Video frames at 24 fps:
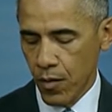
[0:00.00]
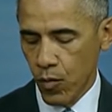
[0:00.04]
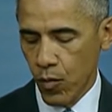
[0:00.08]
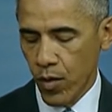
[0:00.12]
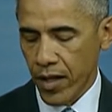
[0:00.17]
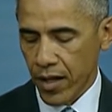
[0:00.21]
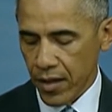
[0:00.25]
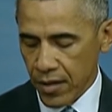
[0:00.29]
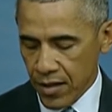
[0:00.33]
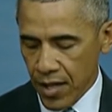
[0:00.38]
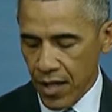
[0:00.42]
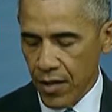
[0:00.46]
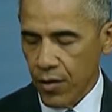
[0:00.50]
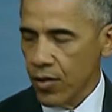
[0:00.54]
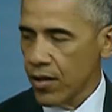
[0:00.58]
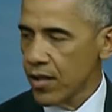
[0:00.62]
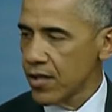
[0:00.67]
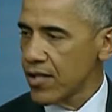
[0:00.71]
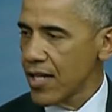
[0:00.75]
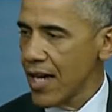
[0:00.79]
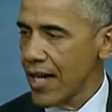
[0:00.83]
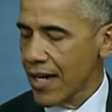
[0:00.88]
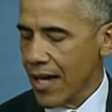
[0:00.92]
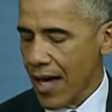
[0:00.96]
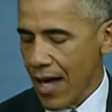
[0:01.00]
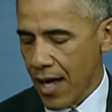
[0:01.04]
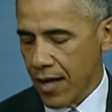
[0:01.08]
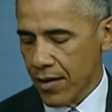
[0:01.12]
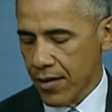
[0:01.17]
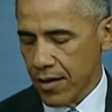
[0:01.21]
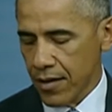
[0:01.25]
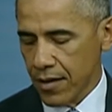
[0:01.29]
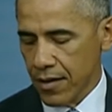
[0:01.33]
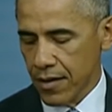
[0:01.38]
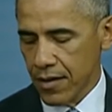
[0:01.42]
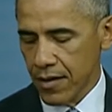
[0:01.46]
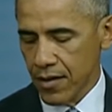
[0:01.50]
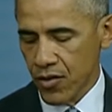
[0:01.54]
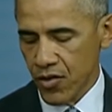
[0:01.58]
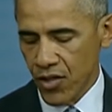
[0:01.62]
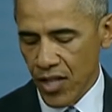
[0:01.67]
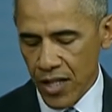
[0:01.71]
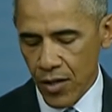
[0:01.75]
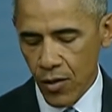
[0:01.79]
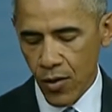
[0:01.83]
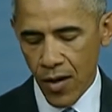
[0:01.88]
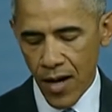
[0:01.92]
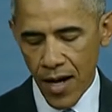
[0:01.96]
We continue to take out
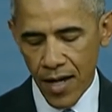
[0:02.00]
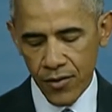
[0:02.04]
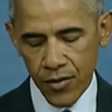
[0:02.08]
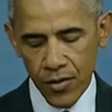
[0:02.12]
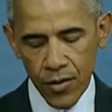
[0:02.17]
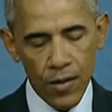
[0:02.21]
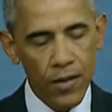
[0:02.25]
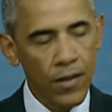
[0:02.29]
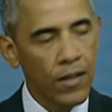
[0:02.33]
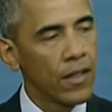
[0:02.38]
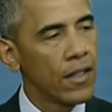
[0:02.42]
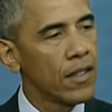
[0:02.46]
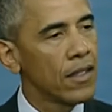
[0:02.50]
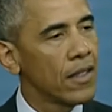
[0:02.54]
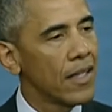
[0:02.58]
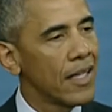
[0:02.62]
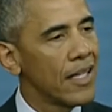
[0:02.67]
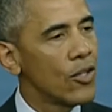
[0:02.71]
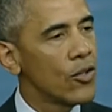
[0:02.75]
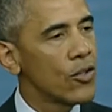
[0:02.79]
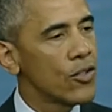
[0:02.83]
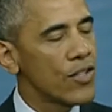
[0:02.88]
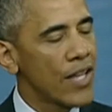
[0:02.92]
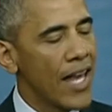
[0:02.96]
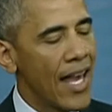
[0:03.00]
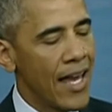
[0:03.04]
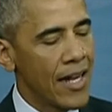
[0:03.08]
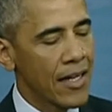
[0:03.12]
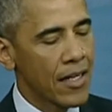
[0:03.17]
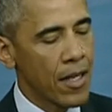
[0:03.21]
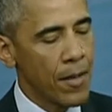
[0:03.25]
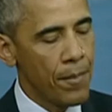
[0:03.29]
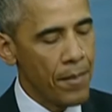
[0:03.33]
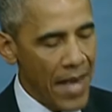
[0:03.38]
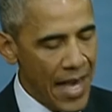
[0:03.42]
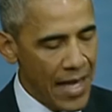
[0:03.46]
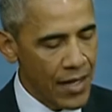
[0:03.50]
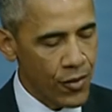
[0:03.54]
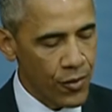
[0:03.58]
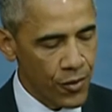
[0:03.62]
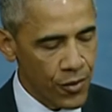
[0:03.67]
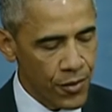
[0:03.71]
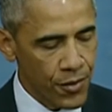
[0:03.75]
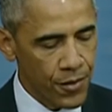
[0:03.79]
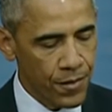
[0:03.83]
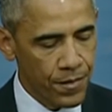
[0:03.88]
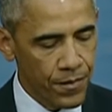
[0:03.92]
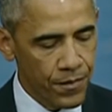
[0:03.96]
senior ISIL leaders and
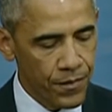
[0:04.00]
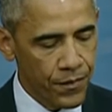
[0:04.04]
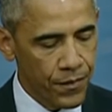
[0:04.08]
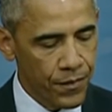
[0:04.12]
commanders.